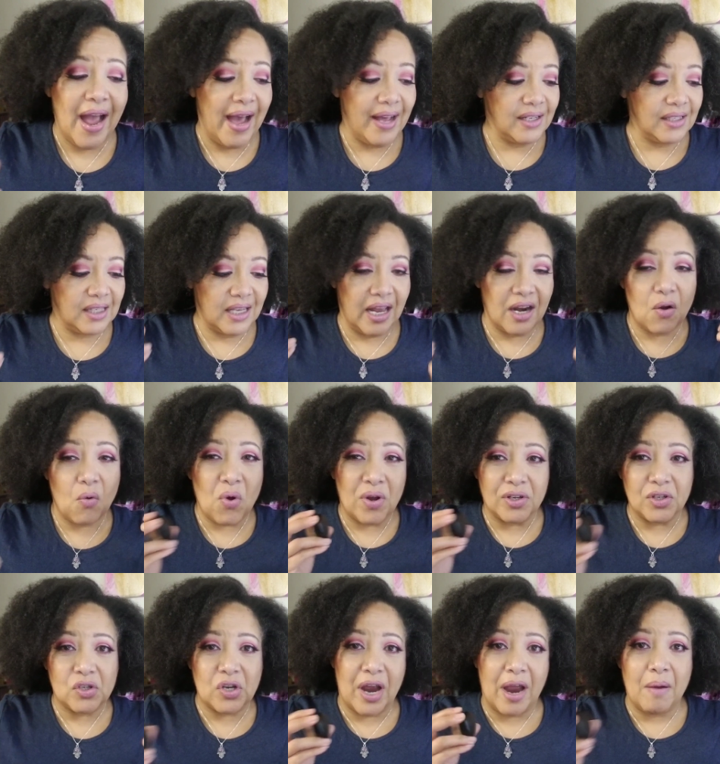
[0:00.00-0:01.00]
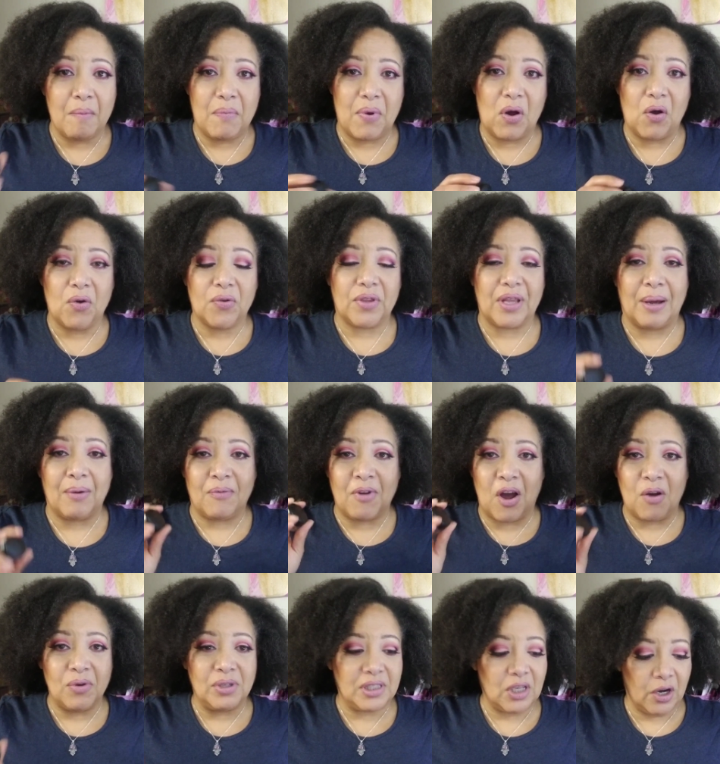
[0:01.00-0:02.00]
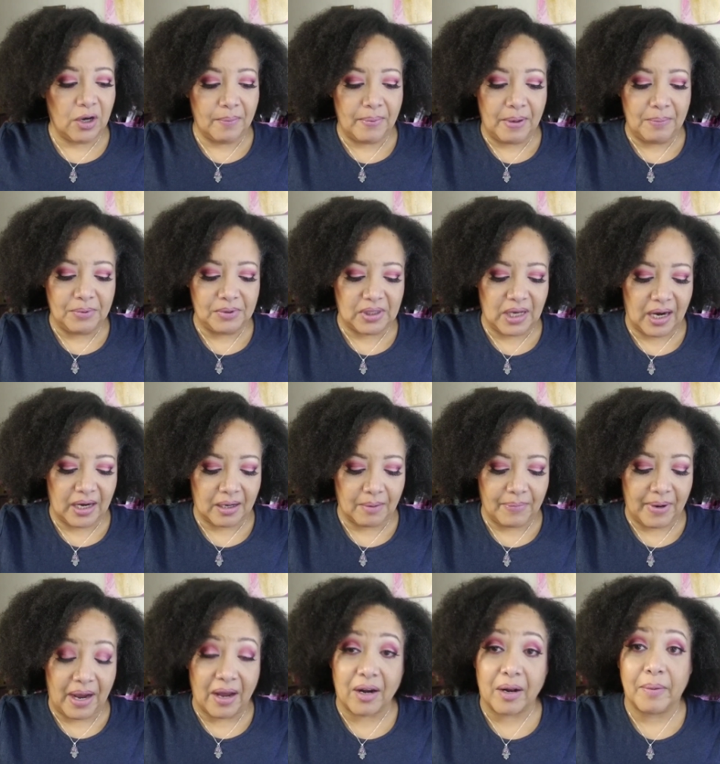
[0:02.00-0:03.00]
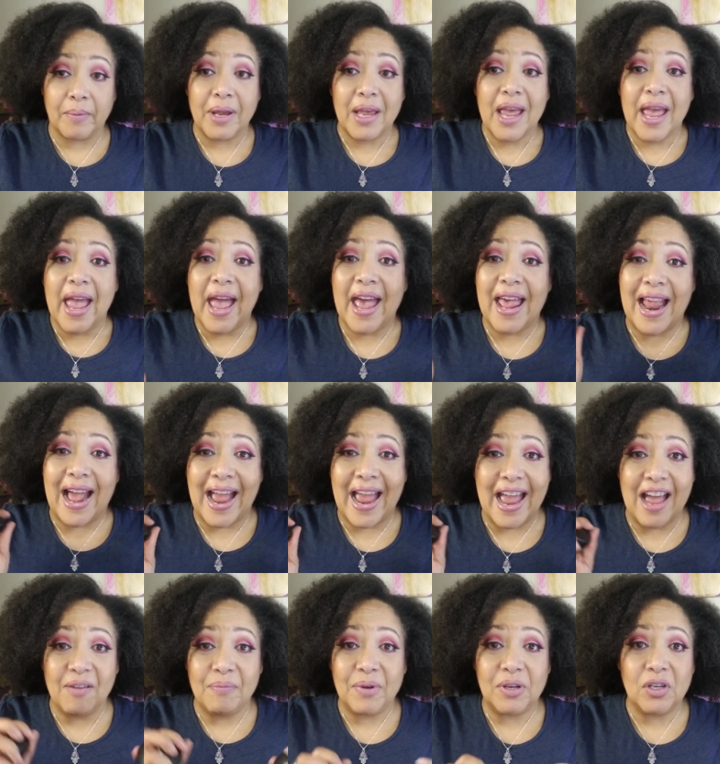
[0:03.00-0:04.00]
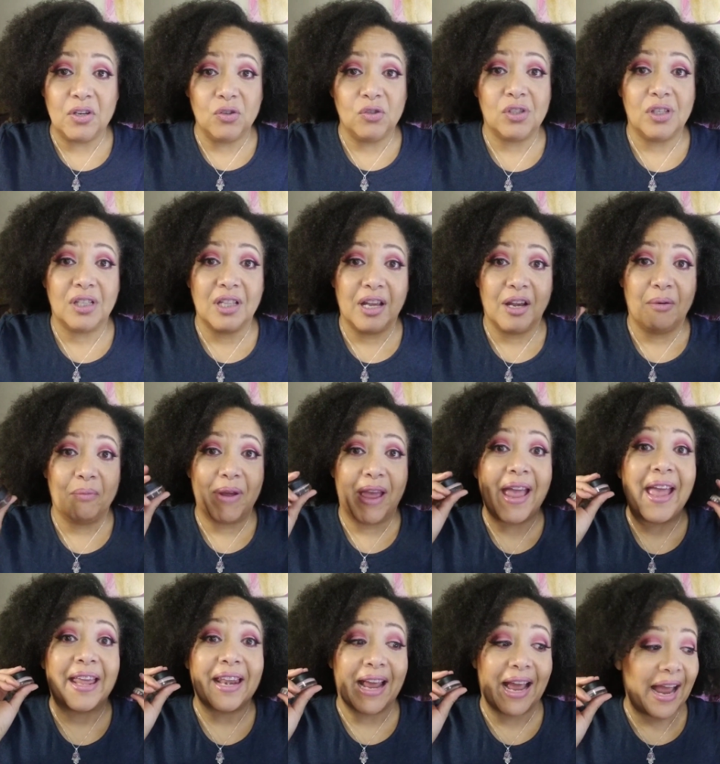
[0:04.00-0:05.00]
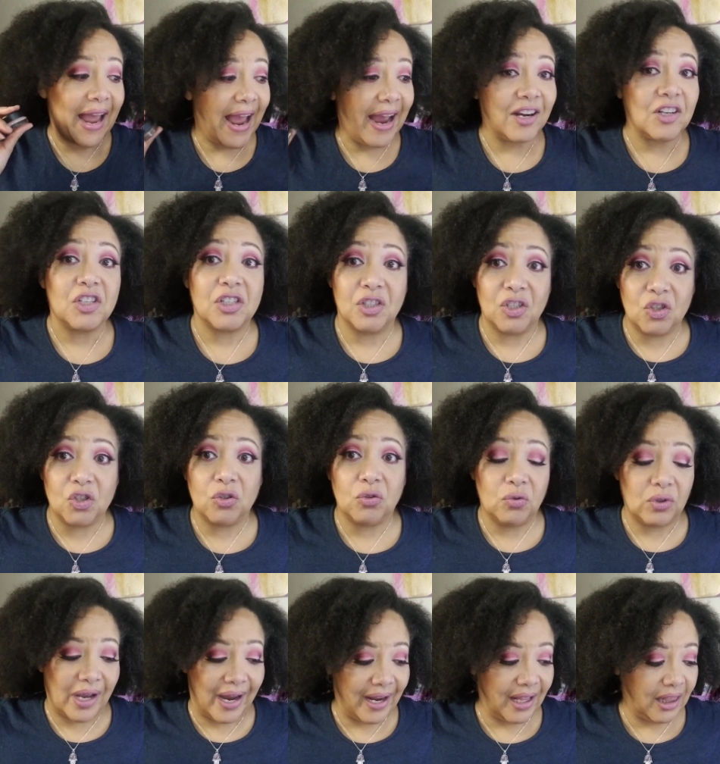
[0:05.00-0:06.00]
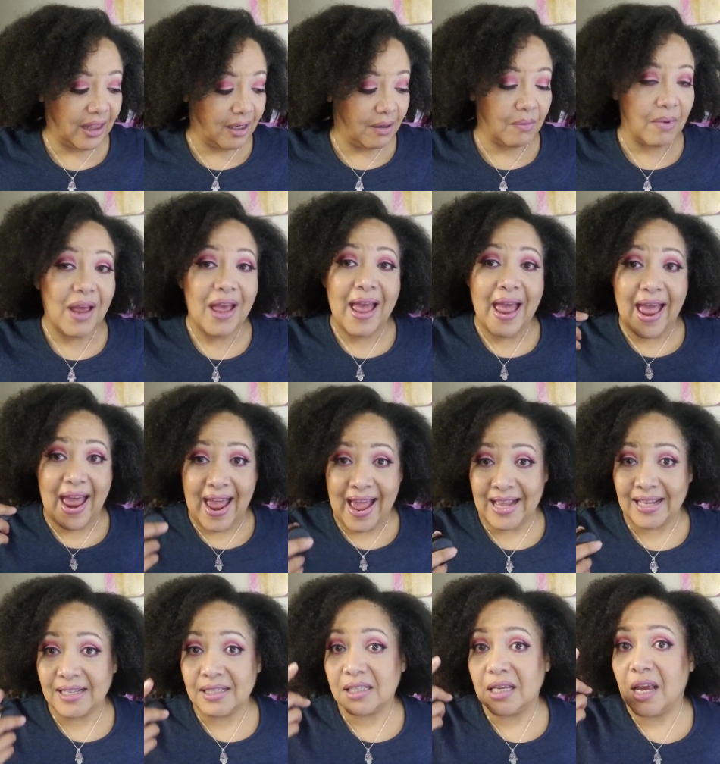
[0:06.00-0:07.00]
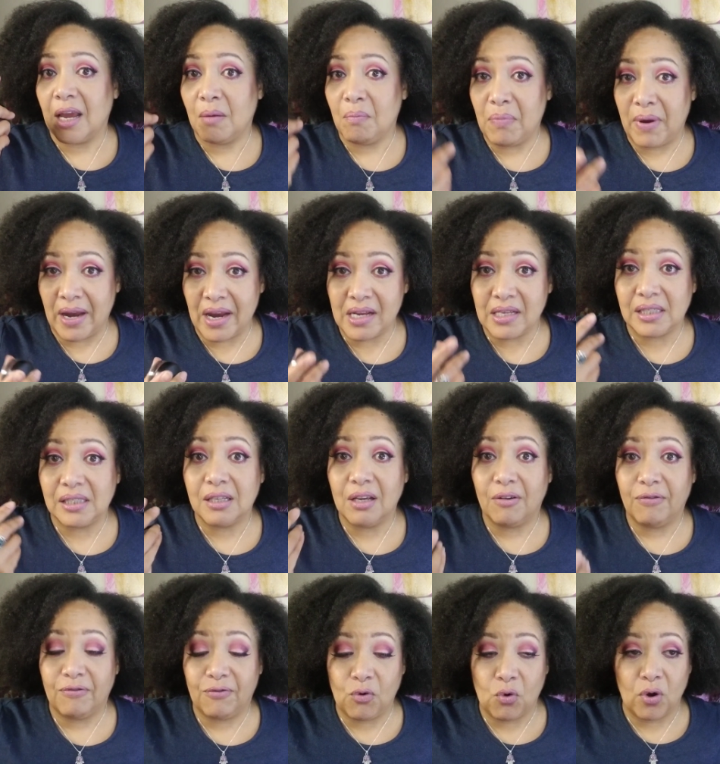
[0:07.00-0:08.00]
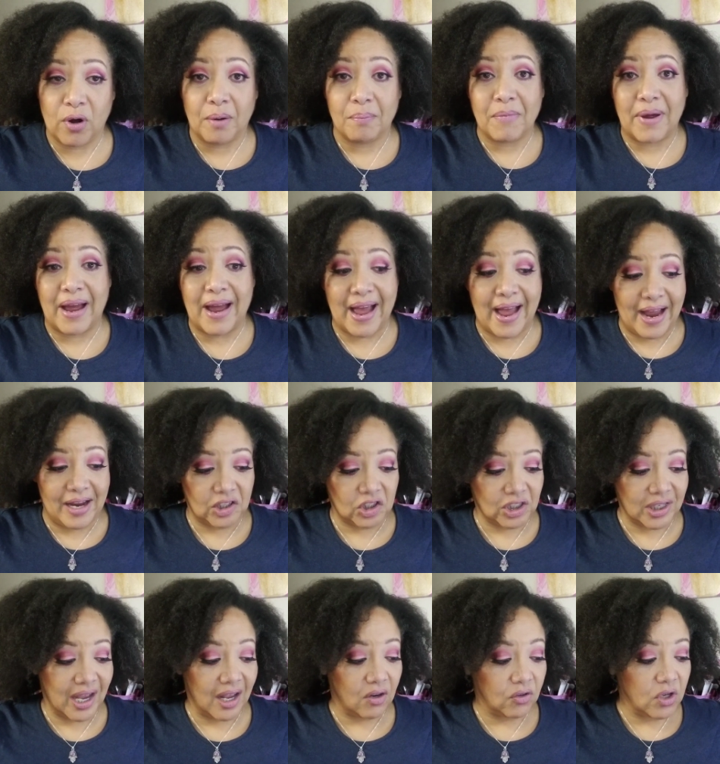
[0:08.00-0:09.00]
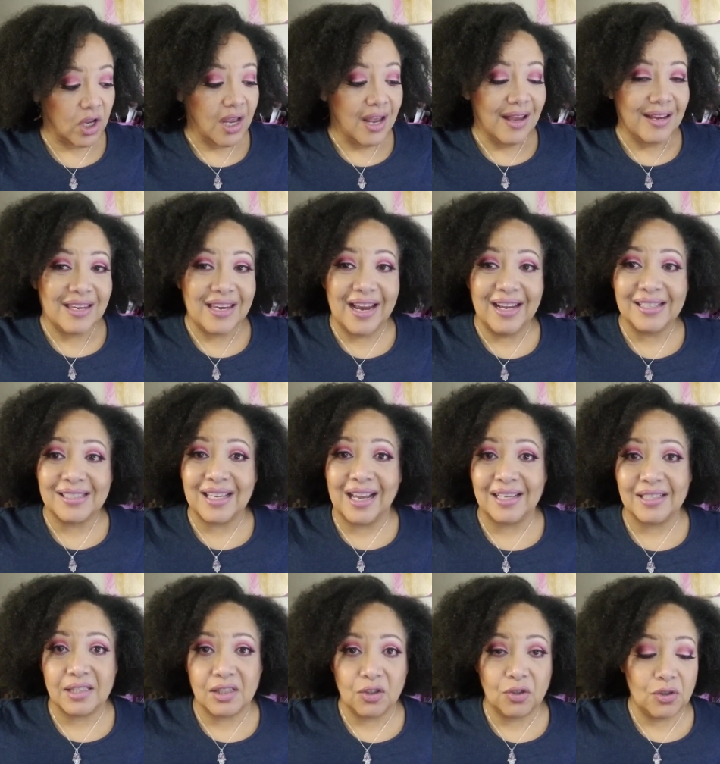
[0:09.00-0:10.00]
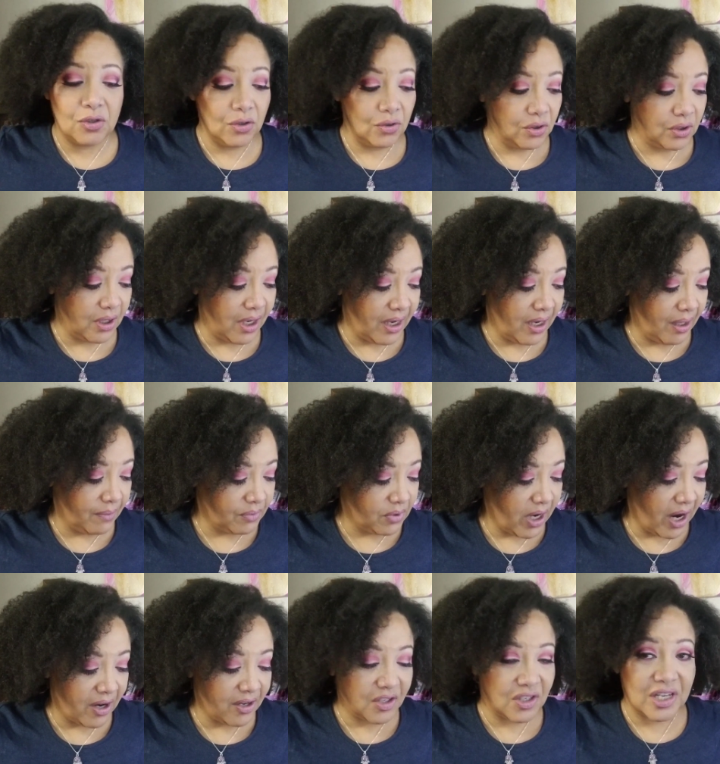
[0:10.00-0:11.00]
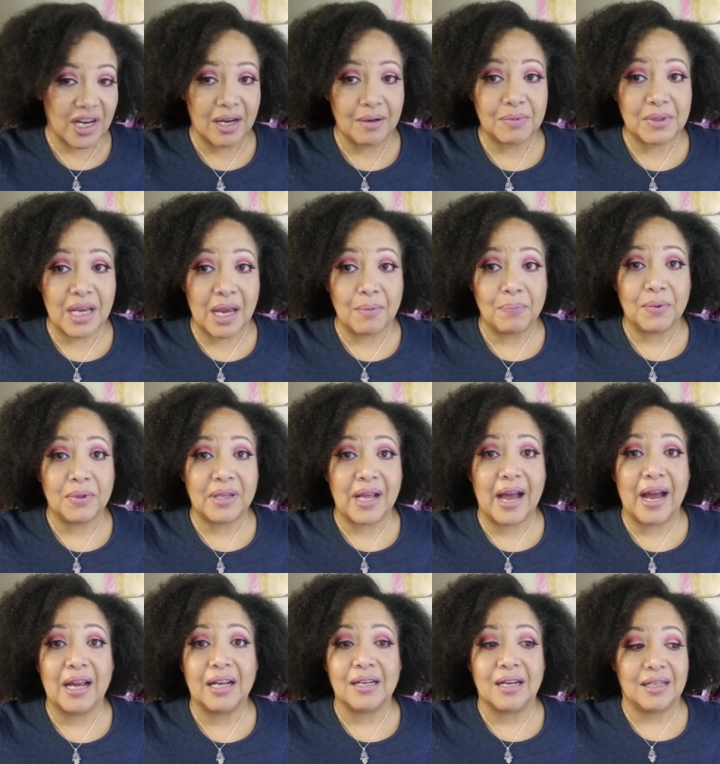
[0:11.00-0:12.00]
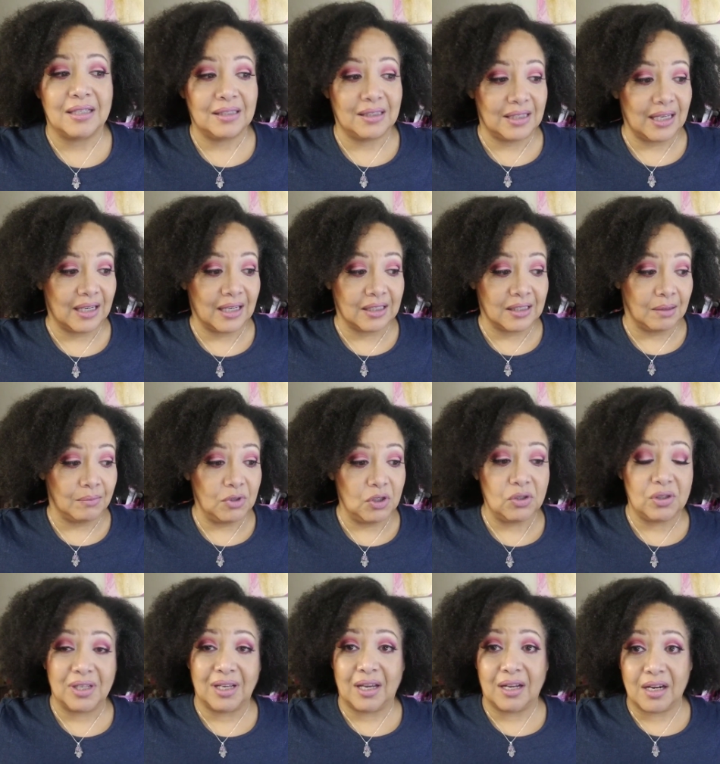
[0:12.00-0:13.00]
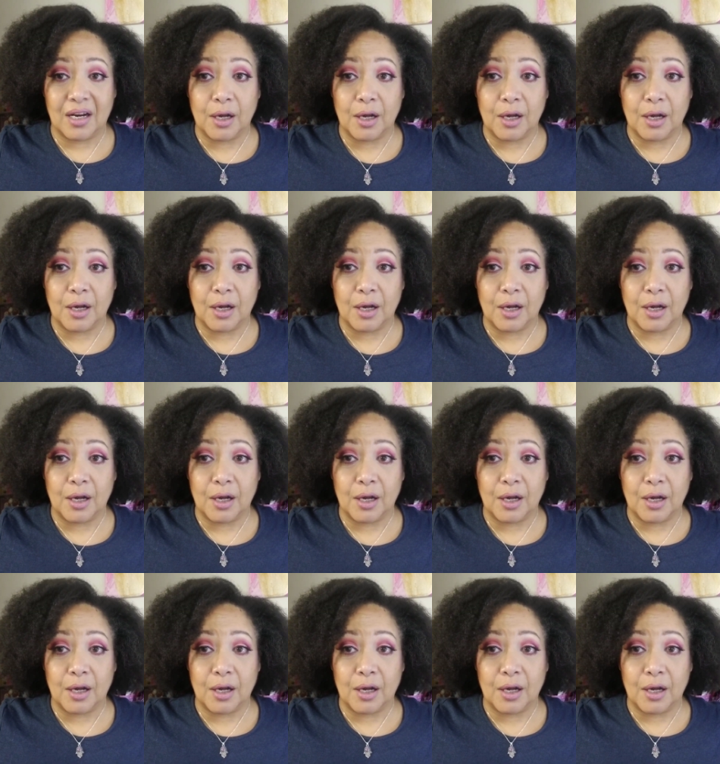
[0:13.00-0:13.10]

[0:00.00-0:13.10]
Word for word: I decided I want to try them both. I've always heard people talk about them and I have been using them and I actually do like them as a base for my eyeshadow. Yes, I still use um, Tarte Shape Tape a lot because I'm using it